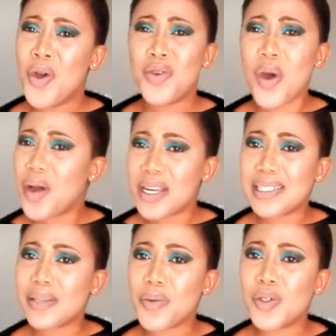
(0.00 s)
No one
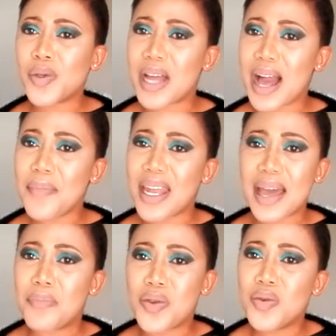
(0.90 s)
is supposed to come and
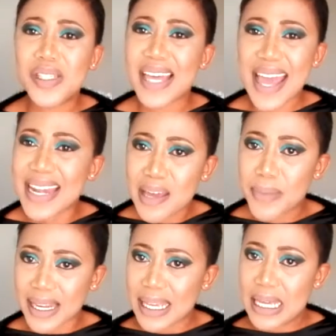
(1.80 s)
abuse
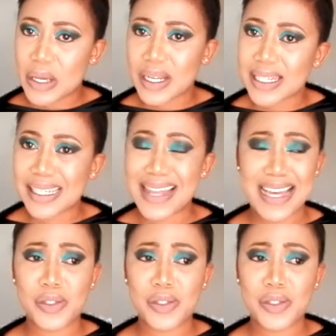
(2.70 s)
anybody, you understand?